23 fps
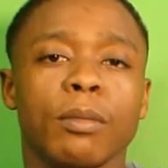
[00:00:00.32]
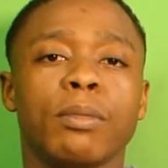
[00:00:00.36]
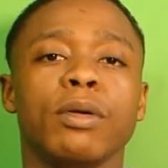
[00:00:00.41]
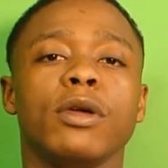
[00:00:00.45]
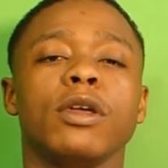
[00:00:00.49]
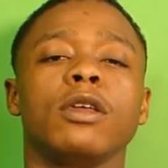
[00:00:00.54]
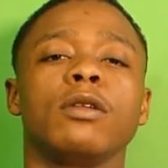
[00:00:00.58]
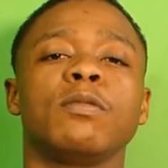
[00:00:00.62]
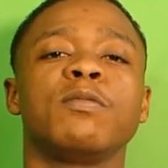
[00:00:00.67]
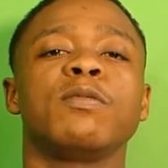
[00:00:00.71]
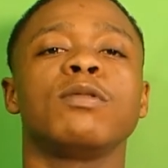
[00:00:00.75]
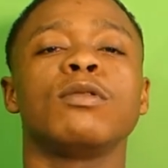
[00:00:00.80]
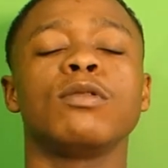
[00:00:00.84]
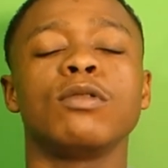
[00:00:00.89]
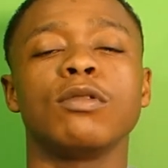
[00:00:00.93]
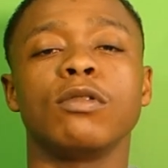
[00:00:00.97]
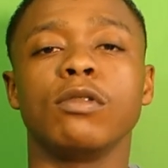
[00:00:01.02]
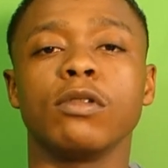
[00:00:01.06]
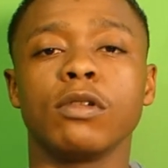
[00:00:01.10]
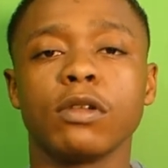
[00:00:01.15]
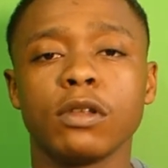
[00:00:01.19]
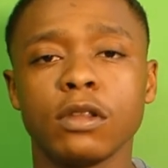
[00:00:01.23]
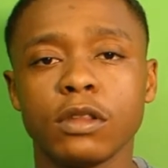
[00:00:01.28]

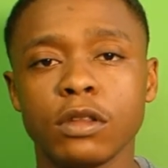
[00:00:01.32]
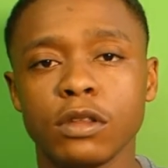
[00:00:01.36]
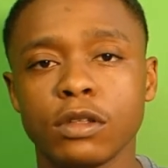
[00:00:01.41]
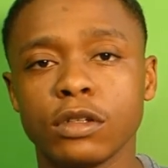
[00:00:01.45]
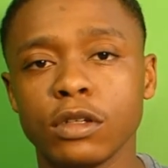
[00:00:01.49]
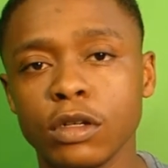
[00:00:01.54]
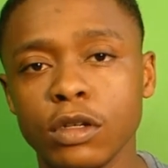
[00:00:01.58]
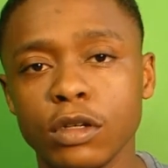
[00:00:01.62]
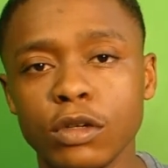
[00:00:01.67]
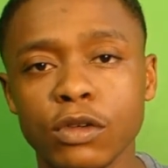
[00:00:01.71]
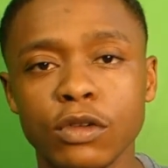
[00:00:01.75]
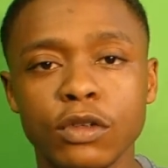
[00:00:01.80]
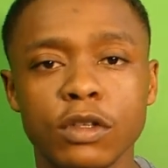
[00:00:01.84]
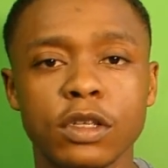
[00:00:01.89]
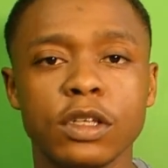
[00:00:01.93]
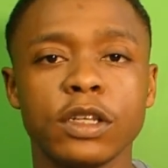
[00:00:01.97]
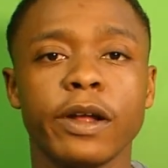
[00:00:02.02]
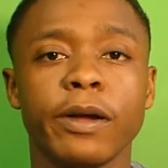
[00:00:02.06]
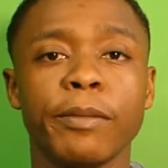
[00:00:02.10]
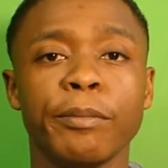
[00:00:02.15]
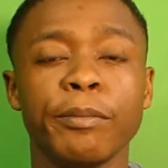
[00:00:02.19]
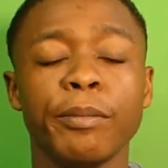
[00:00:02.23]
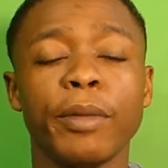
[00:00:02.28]
People,
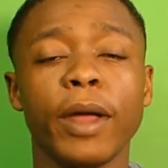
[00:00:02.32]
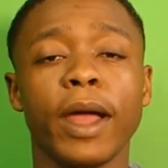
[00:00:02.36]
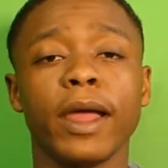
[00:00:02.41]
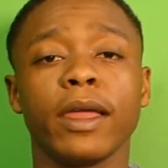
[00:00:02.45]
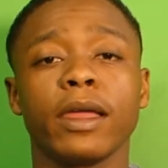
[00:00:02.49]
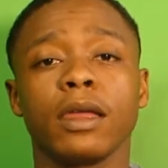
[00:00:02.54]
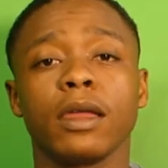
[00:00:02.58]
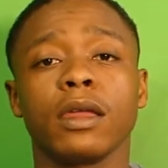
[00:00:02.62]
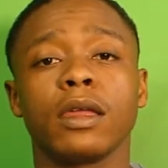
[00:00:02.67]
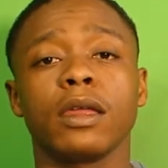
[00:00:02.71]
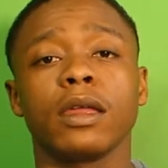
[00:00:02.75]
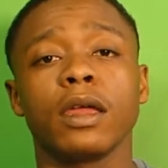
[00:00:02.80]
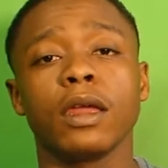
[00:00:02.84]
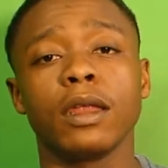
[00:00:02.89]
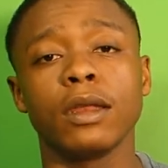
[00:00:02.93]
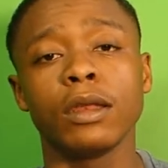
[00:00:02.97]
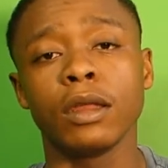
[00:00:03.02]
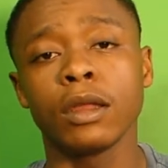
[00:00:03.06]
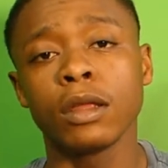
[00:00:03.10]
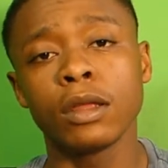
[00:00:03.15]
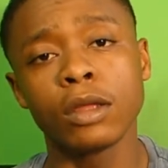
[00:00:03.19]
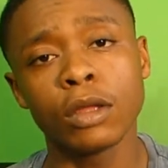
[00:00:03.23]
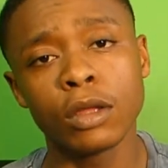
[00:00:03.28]
Deluded, I'm back
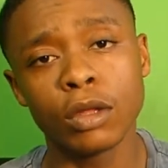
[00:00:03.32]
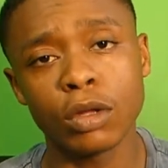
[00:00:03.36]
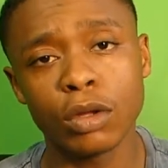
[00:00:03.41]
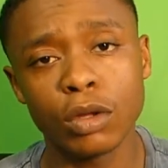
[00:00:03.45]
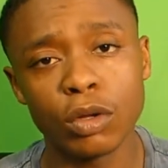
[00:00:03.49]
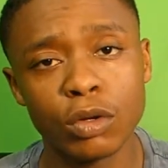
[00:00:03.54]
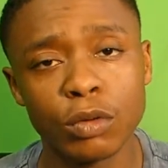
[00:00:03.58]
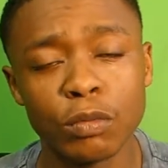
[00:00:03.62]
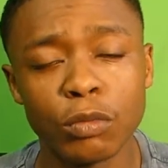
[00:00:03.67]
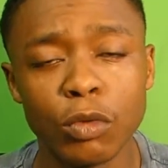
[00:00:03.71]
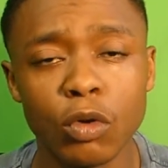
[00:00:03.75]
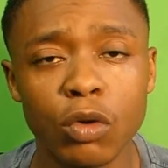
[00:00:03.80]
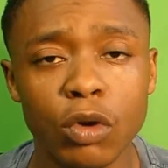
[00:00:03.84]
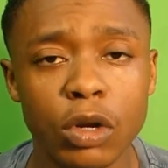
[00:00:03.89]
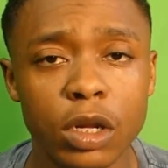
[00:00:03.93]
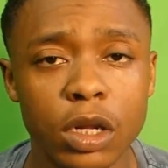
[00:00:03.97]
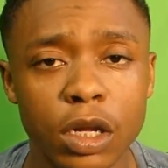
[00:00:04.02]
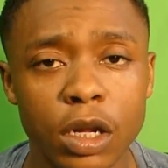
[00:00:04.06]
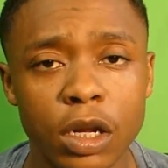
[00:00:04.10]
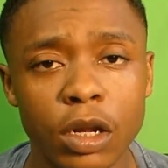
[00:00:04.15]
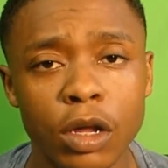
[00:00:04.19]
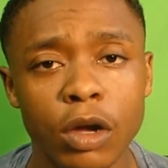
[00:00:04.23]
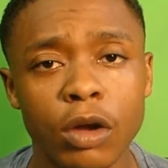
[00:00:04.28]
again. Good
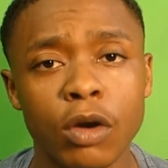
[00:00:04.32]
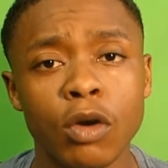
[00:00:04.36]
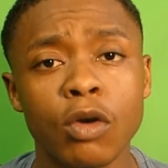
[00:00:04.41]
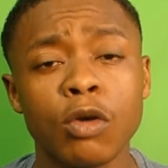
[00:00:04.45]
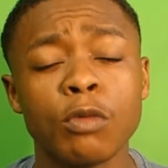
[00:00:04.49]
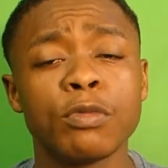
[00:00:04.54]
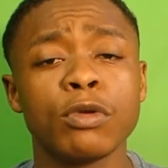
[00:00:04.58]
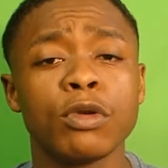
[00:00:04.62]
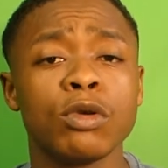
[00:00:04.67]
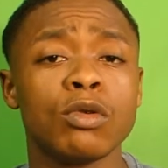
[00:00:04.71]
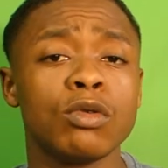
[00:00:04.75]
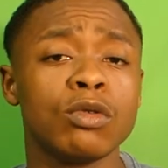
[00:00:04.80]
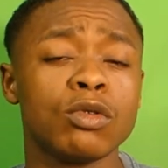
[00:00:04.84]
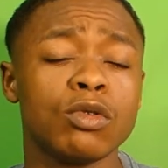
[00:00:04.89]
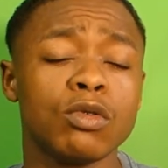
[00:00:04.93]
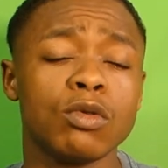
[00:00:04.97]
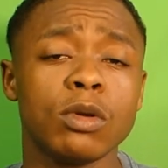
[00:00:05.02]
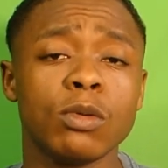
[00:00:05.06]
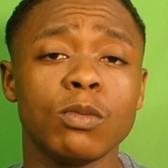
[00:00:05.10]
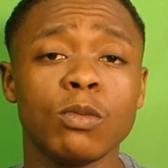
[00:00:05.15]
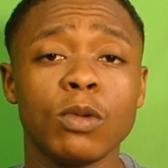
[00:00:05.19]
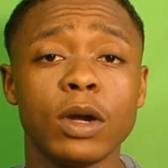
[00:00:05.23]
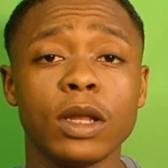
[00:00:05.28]
morning, and I hope you're all
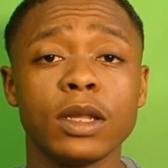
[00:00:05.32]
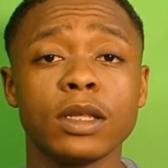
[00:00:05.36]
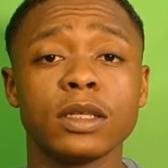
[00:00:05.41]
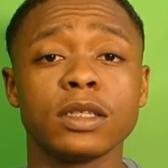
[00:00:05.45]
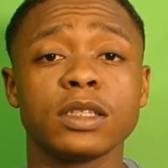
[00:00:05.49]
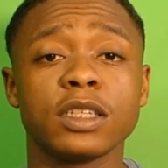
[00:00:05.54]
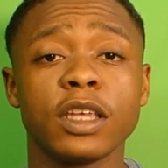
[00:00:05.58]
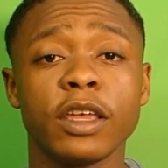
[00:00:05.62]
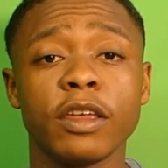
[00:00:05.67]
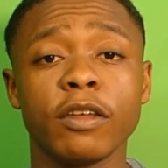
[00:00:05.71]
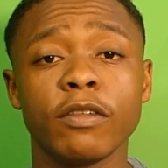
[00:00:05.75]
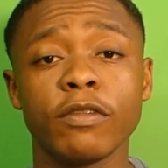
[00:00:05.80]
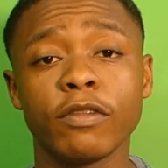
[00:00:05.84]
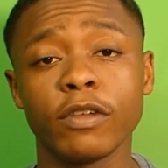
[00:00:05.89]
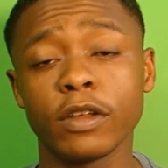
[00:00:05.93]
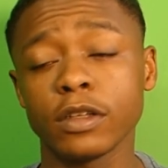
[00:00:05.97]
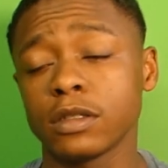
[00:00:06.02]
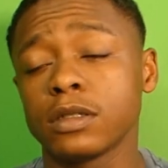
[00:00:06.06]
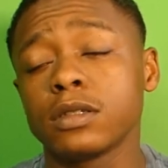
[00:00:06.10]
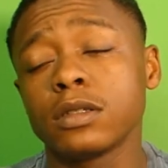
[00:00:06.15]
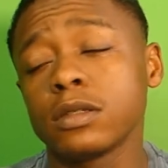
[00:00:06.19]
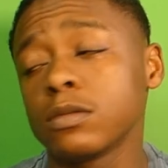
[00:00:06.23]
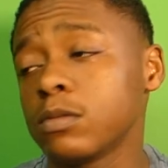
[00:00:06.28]
doing well and safe
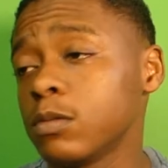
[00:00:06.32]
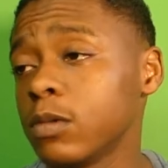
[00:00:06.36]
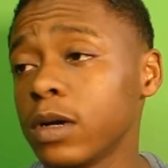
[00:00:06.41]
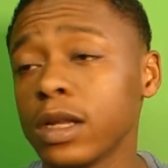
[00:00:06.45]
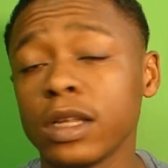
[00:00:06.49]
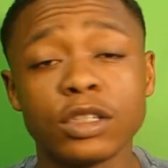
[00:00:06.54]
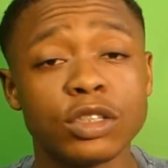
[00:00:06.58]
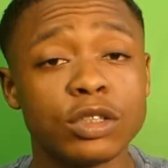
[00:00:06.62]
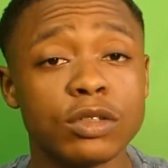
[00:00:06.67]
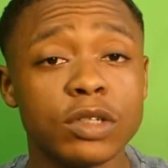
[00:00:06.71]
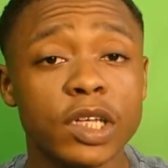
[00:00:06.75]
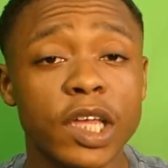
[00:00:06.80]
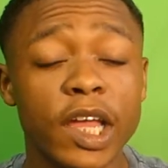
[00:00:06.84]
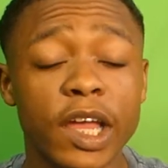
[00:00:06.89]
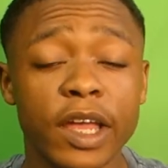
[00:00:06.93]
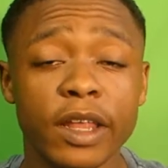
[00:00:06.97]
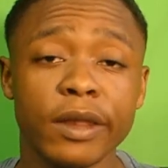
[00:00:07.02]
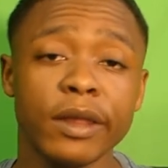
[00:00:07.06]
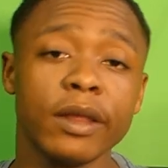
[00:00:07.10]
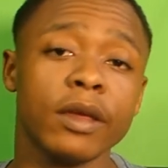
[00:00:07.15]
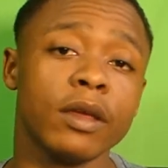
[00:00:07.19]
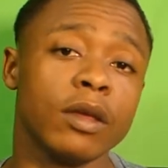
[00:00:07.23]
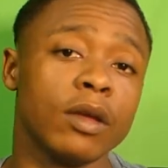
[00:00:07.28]
as well as you
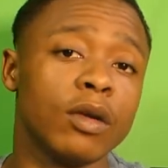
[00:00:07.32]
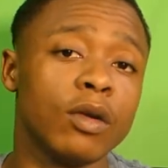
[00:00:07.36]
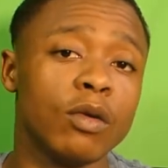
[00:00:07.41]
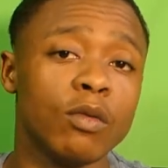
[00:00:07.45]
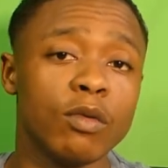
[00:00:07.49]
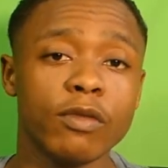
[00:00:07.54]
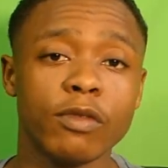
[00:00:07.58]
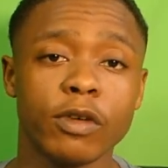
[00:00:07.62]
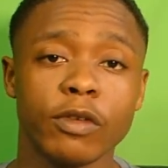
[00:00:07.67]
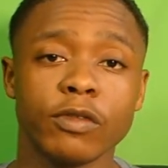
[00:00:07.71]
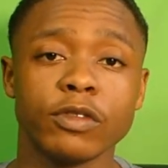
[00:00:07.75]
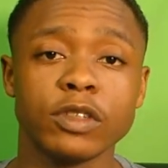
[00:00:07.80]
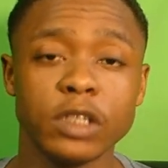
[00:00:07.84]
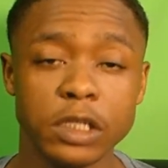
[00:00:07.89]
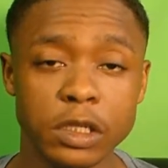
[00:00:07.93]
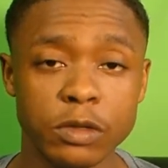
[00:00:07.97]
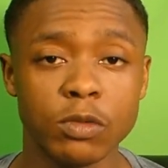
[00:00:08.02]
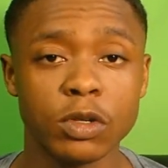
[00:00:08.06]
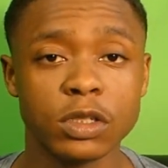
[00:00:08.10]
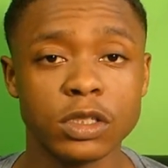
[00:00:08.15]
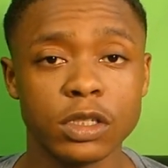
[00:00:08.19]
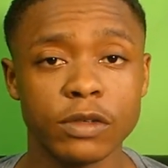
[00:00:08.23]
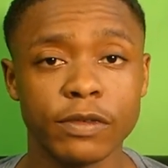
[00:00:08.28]
can with obviously
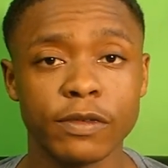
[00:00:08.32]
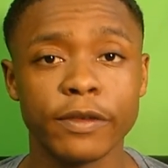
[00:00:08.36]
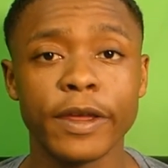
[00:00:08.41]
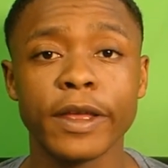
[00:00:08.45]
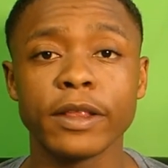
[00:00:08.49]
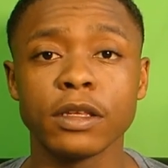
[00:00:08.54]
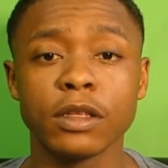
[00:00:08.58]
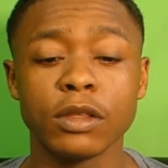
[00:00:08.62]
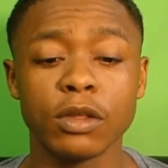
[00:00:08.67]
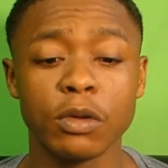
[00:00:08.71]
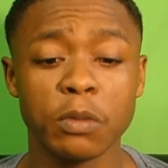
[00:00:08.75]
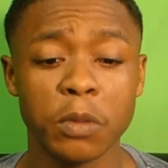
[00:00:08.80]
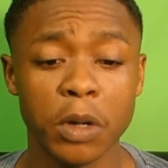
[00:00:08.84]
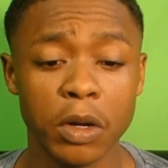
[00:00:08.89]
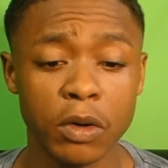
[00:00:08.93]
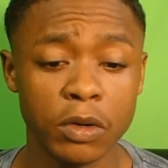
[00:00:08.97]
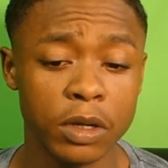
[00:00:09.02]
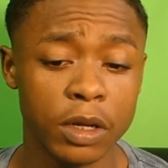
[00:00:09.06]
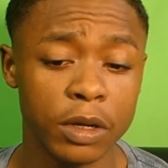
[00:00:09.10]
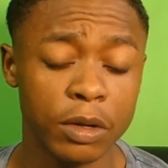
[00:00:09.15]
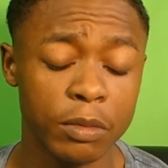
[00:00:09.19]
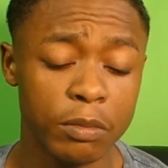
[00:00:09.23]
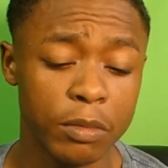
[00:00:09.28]
what's affecting the
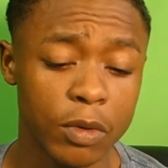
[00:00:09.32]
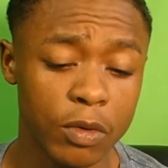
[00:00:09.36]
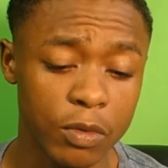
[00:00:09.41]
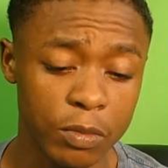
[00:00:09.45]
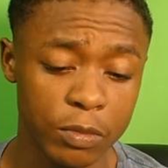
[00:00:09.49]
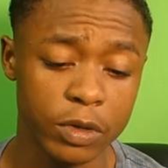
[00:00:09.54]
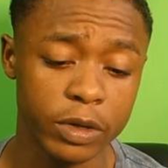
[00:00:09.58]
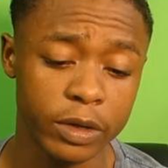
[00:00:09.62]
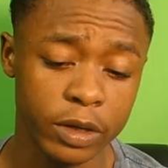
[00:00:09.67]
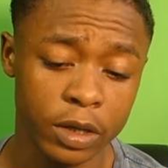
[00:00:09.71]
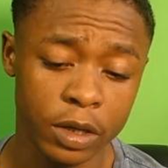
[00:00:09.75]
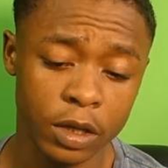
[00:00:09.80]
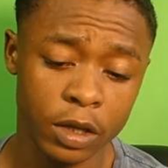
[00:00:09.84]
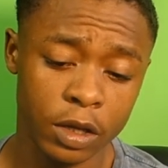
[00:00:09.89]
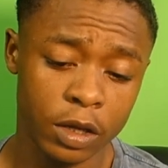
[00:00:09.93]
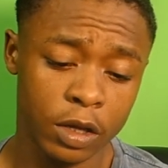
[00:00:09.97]
world at the moment.